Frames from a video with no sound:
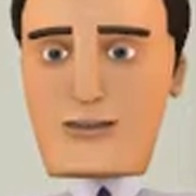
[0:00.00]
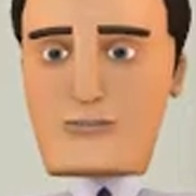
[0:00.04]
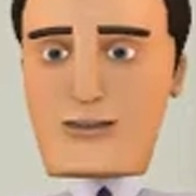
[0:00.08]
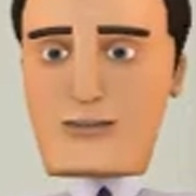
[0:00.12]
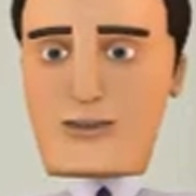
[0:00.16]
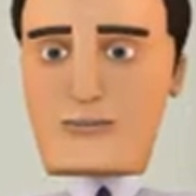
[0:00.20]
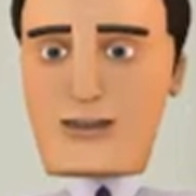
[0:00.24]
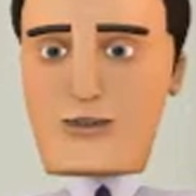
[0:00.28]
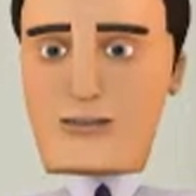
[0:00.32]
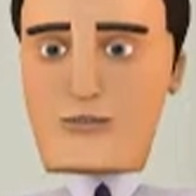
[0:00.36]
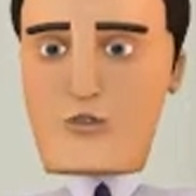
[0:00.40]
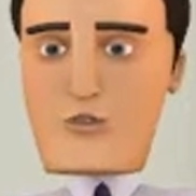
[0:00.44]

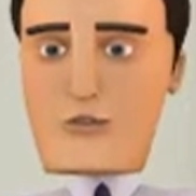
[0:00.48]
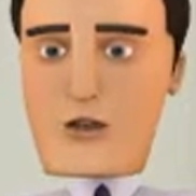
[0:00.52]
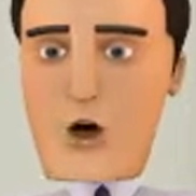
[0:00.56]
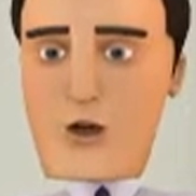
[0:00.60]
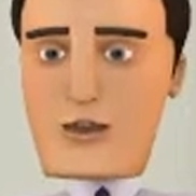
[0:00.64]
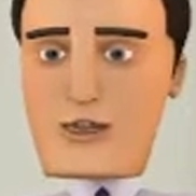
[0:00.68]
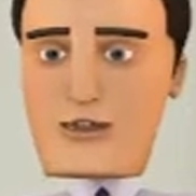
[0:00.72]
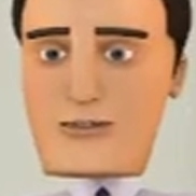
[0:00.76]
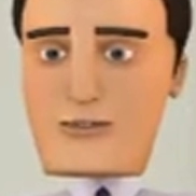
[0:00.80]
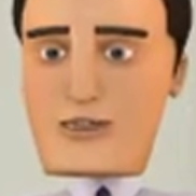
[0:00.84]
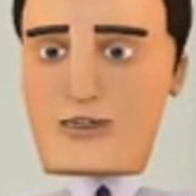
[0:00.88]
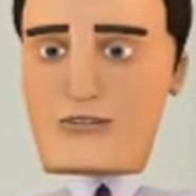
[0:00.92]
into
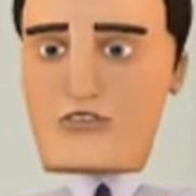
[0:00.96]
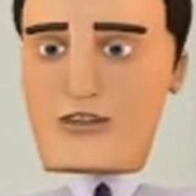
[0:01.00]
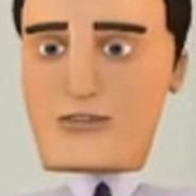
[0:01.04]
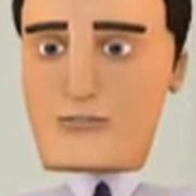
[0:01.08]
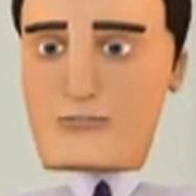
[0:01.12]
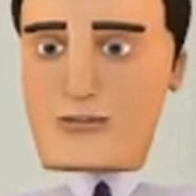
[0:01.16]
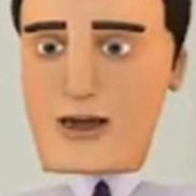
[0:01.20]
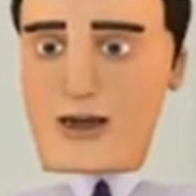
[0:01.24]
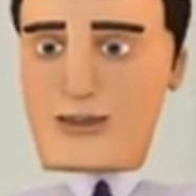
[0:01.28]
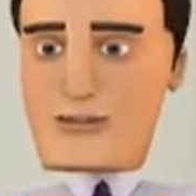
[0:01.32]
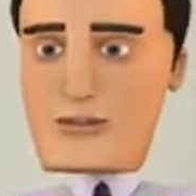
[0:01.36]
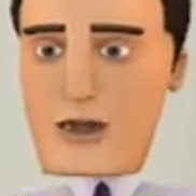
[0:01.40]
working for
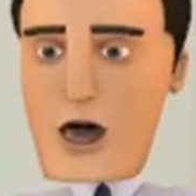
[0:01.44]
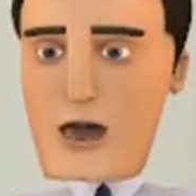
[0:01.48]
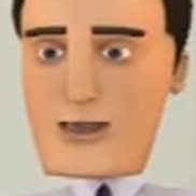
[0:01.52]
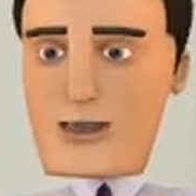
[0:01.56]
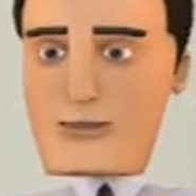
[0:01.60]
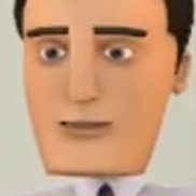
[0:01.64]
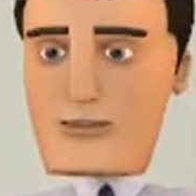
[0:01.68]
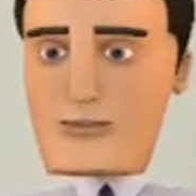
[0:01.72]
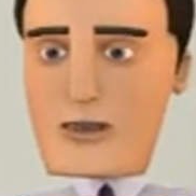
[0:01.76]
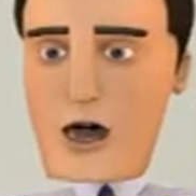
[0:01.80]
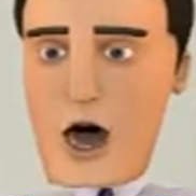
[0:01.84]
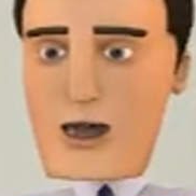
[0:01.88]
my dole,
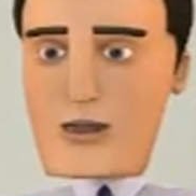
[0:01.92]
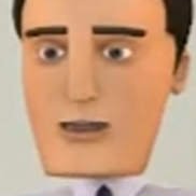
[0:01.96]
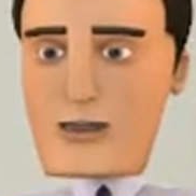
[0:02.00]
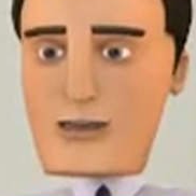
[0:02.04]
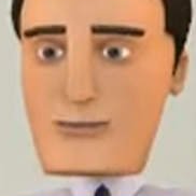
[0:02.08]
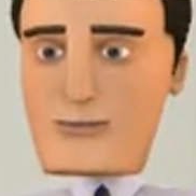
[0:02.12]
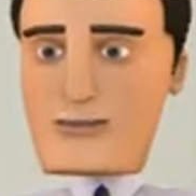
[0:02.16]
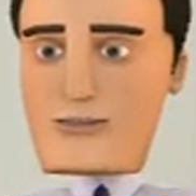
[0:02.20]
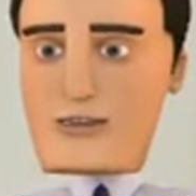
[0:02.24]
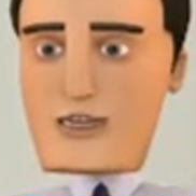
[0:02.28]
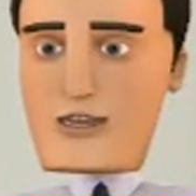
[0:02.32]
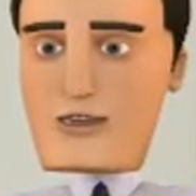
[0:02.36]
and that
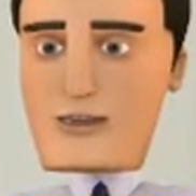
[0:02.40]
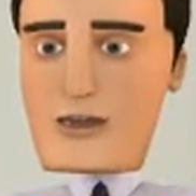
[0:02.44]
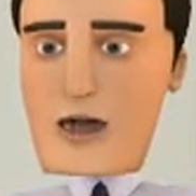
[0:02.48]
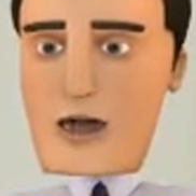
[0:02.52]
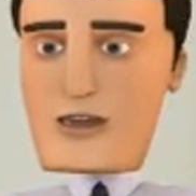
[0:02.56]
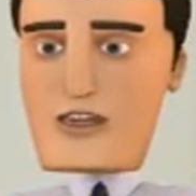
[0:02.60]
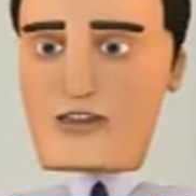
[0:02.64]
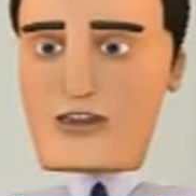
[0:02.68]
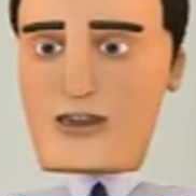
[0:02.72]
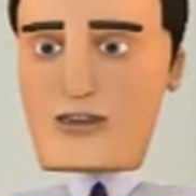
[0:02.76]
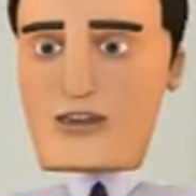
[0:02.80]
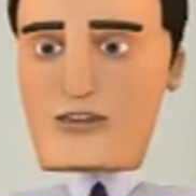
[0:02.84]
would be
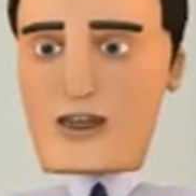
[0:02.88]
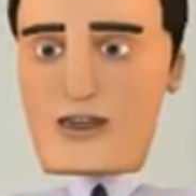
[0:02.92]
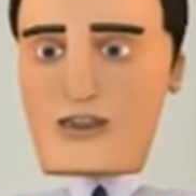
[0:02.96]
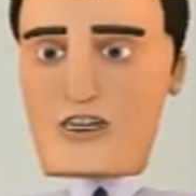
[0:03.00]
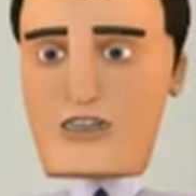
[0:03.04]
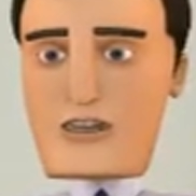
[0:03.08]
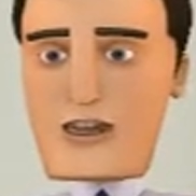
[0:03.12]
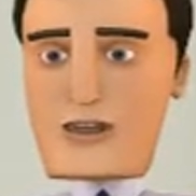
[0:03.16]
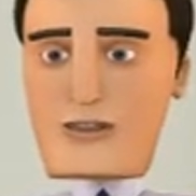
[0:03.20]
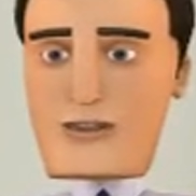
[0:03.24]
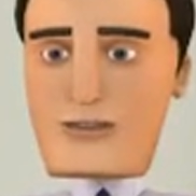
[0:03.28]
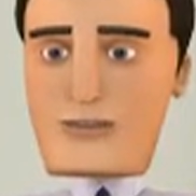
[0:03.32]
classed as a
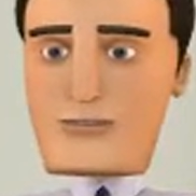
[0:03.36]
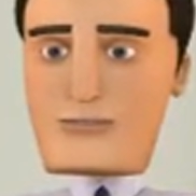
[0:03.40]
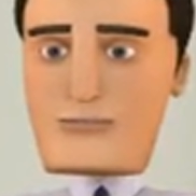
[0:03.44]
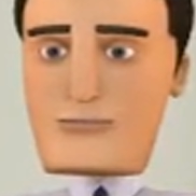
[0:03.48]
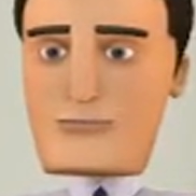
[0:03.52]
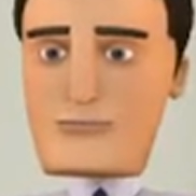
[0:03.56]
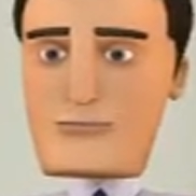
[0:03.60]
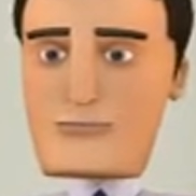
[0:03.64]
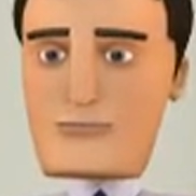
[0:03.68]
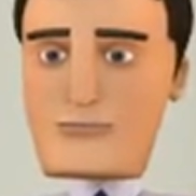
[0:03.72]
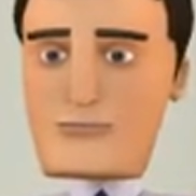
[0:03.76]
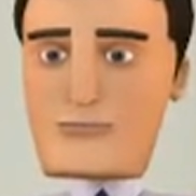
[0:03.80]
sale.
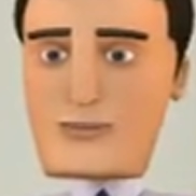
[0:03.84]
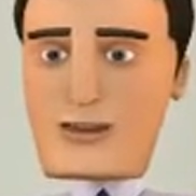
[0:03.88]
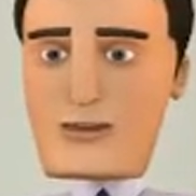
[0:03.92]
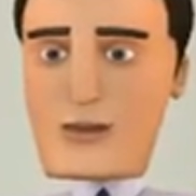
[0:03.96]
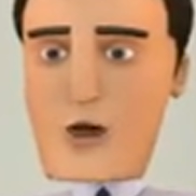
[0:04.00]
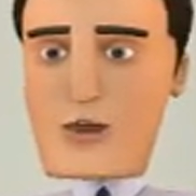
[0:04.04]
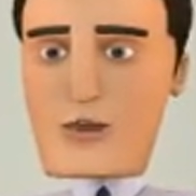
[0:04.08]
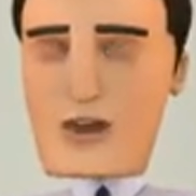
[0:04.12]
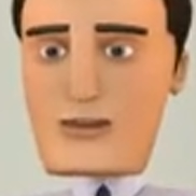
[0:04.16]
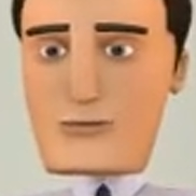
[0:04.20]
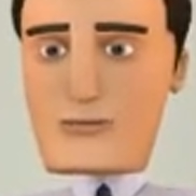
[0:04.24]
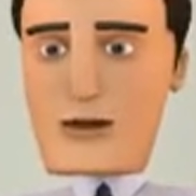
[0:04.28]

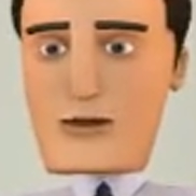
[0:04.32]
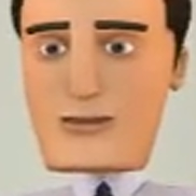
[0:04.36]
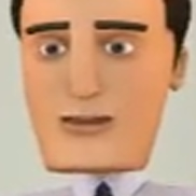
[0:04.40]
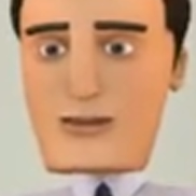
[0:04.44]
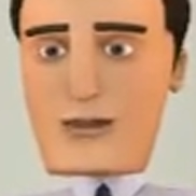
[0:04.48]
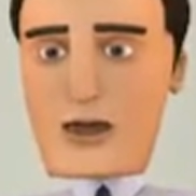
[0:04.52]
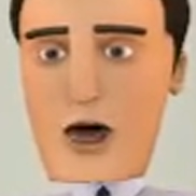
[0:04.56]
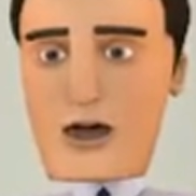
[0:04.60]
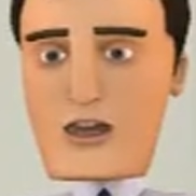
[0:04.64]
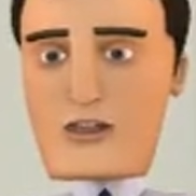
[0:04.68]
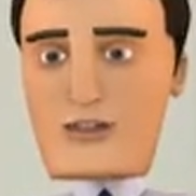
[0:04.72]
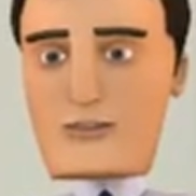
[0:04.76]
Talk about
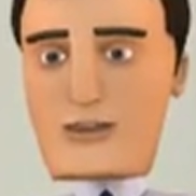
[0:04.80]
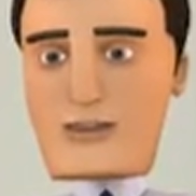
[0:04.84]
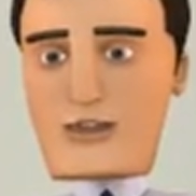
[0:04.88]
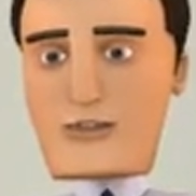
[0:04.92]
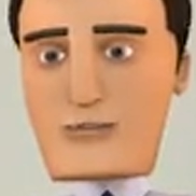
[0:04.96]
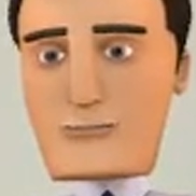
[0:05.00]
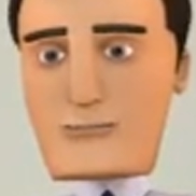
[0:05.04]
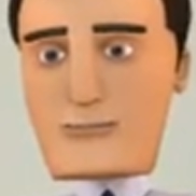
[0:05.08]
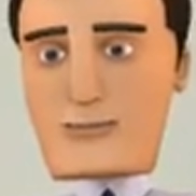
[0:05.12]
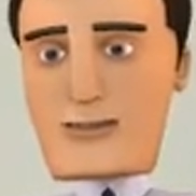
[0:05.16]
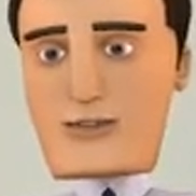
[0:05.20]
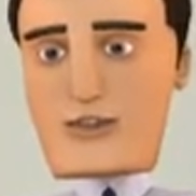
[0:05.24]
asking
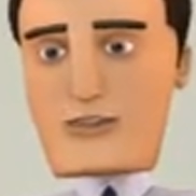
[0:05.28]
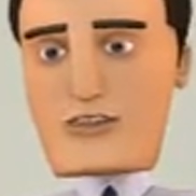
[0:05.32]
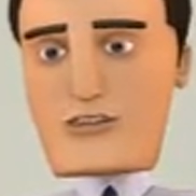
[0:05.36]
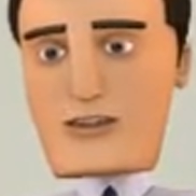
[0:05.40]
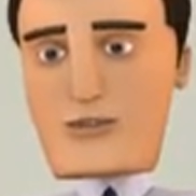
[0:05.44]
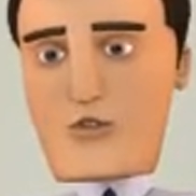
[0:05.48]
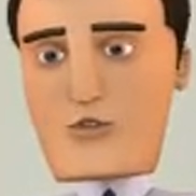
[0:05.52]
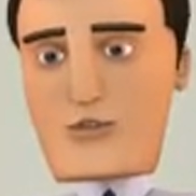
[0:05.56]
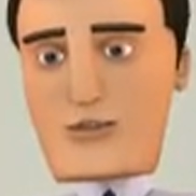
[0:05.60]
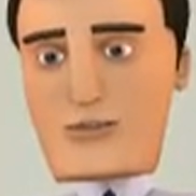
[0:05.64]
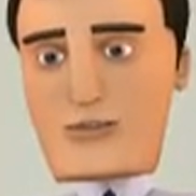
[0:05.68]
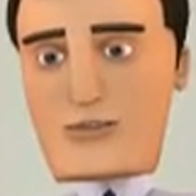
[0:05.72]
pigs
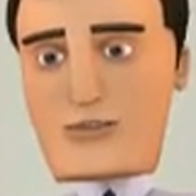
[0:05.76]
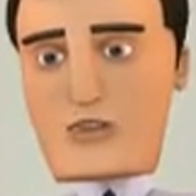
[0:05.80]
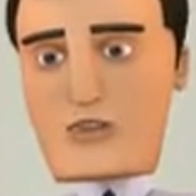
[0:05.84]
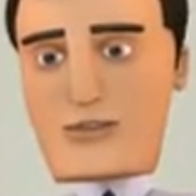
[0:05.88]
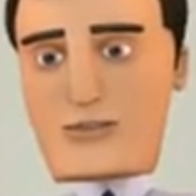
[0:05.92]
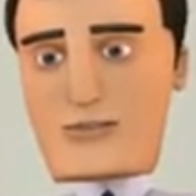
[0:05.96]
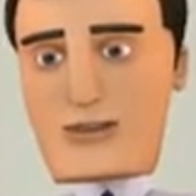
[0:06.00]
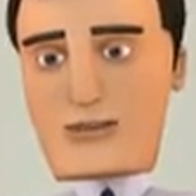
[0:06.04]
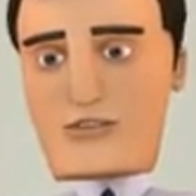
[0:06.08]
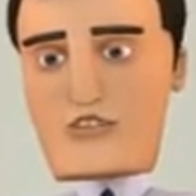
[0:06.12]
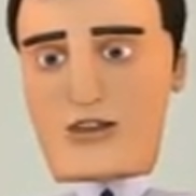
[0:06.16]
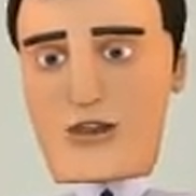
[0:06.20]
to eat
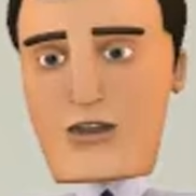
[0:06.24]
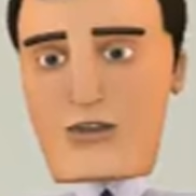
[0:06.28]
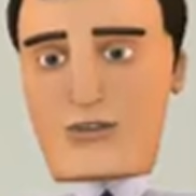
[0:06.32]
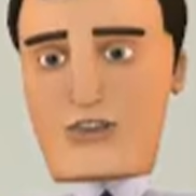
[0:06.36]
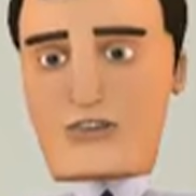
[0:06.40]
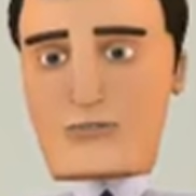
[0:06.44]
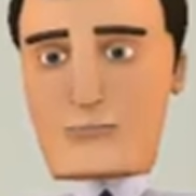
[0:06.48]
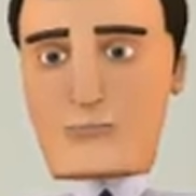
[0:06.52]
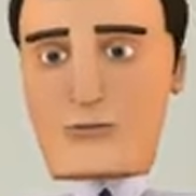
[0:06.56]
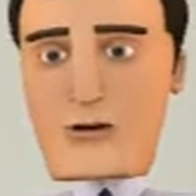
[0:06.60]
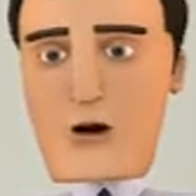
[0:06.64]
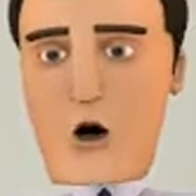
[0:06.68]
shit for a
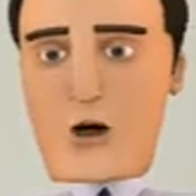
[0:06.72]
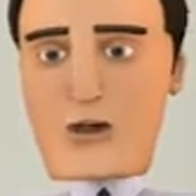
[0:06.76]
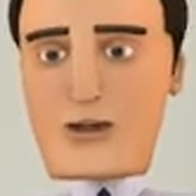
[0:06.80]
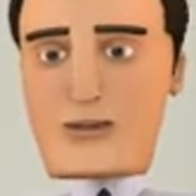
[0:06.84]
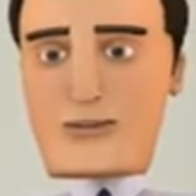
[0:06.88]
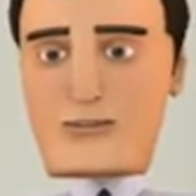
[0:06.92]
sport.